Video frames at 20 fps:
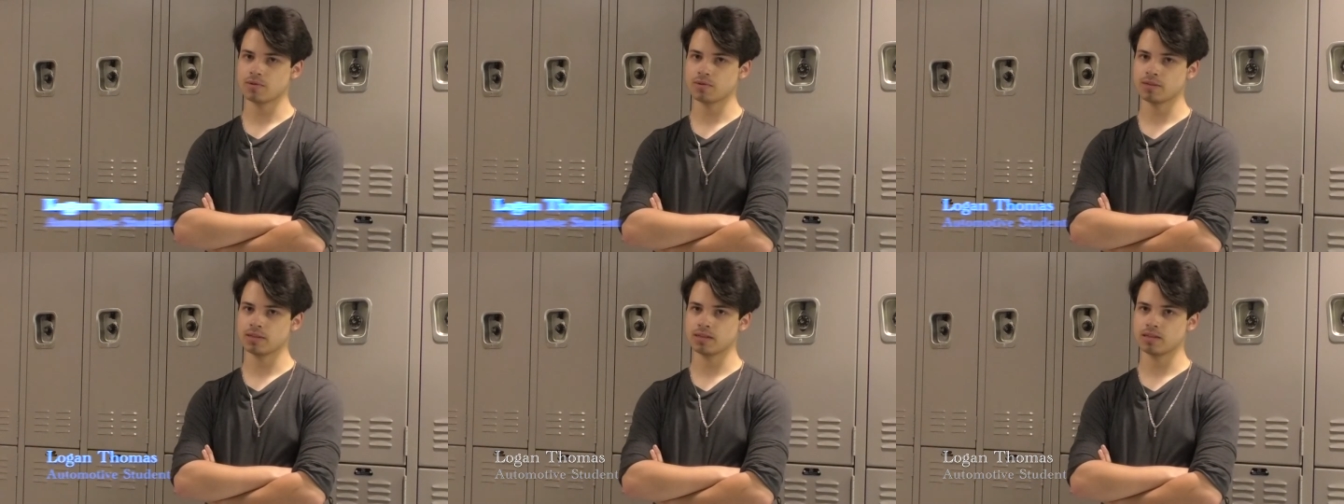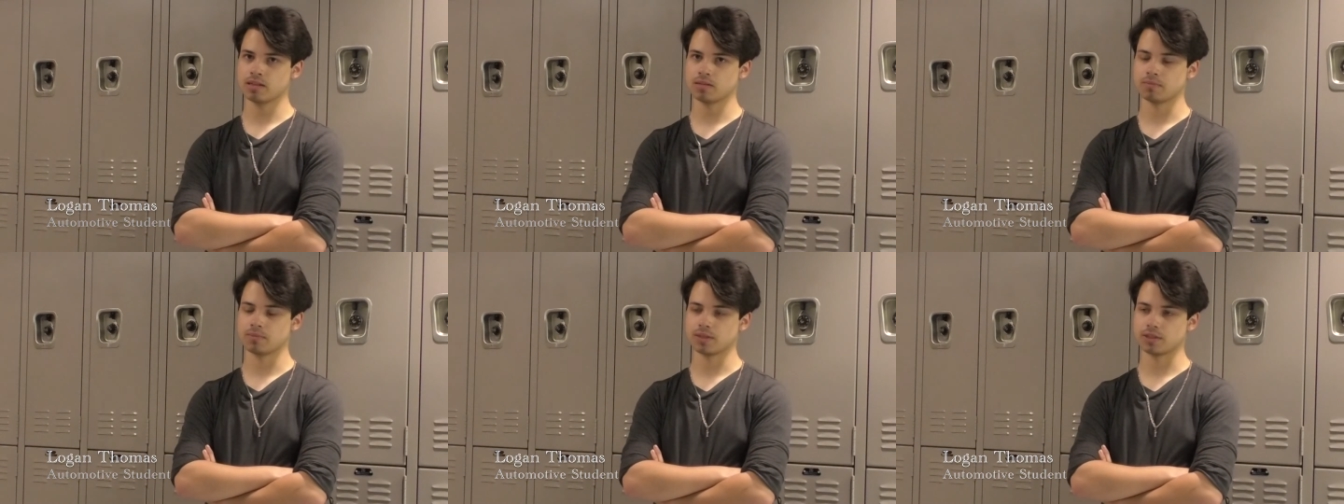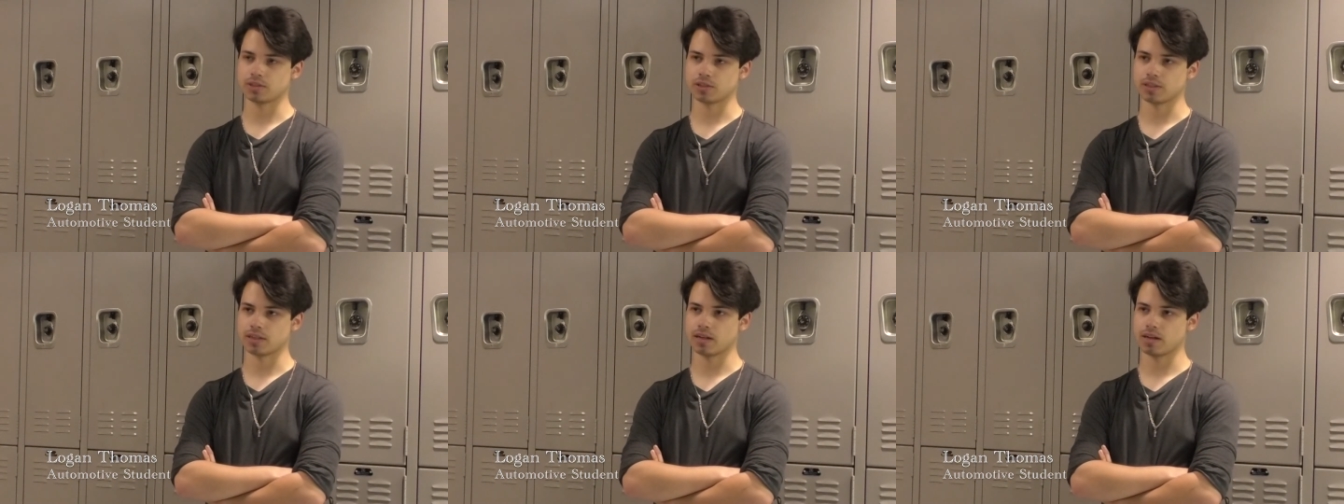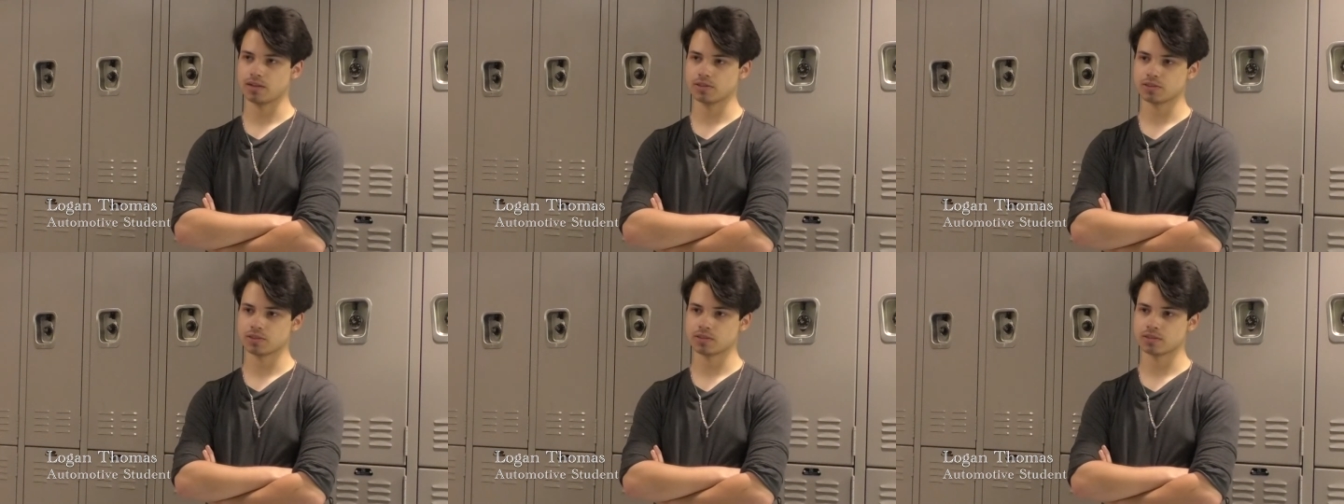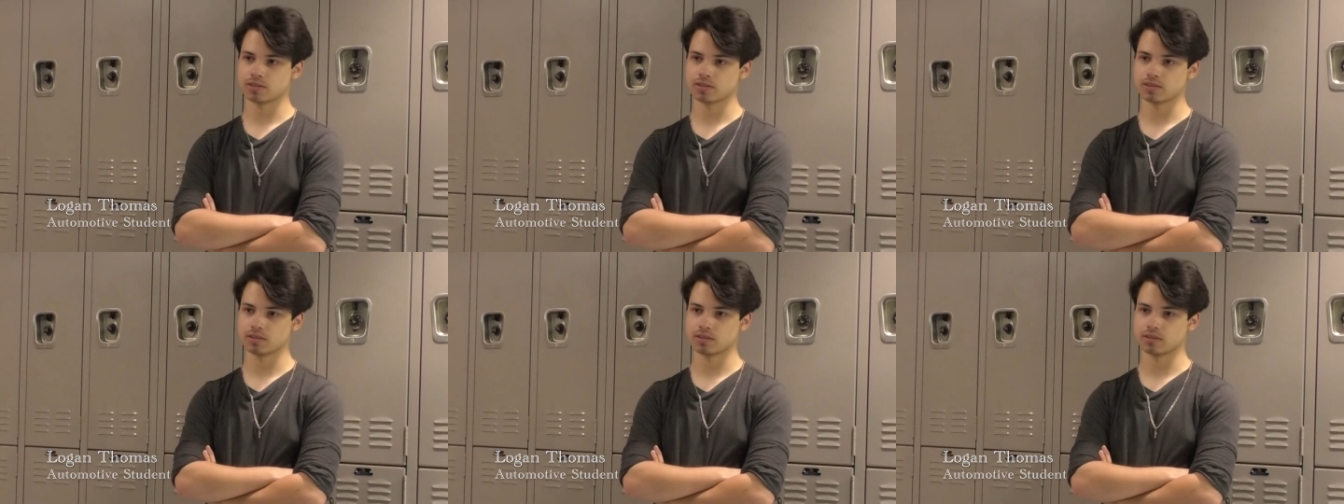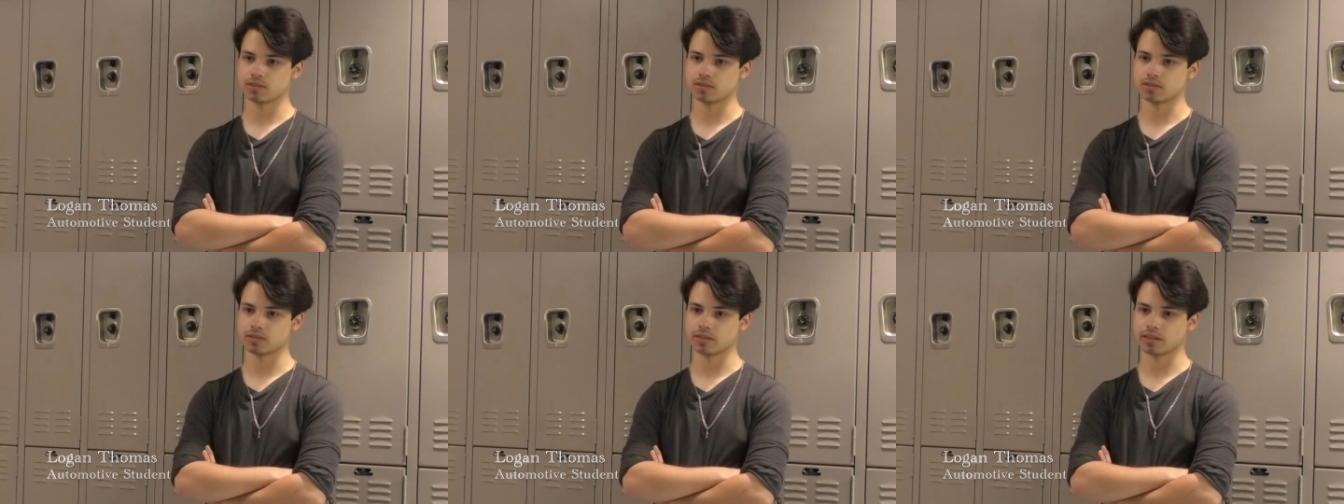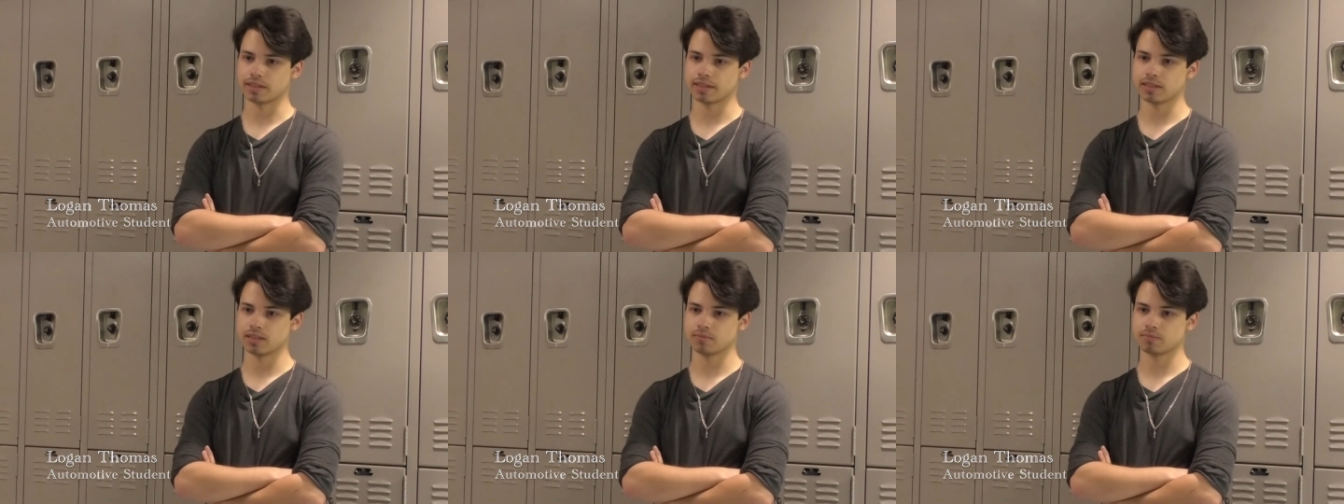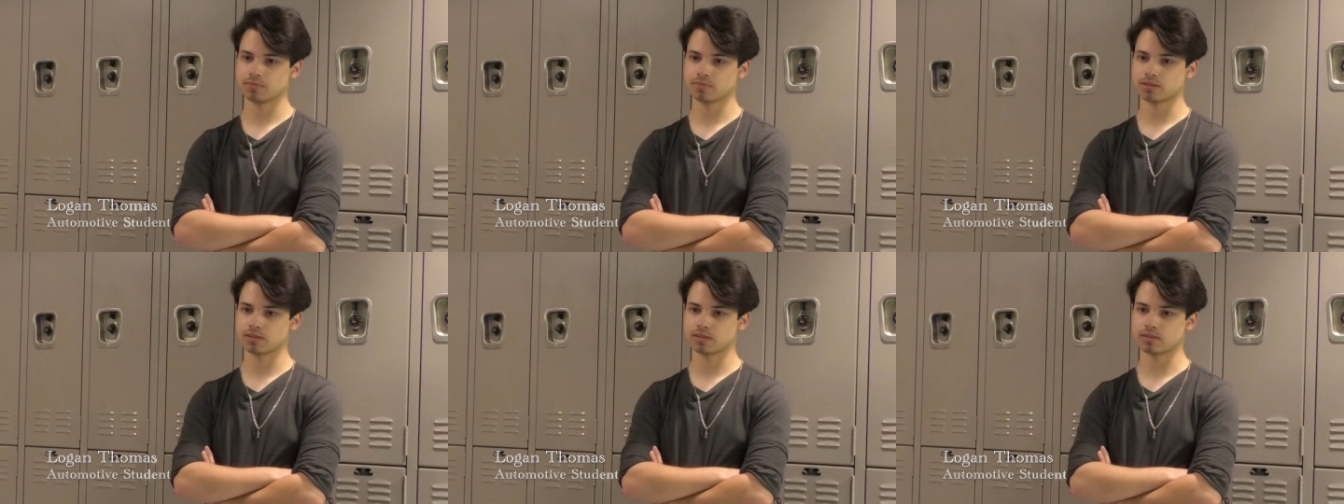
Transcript: really any big challenges in this camp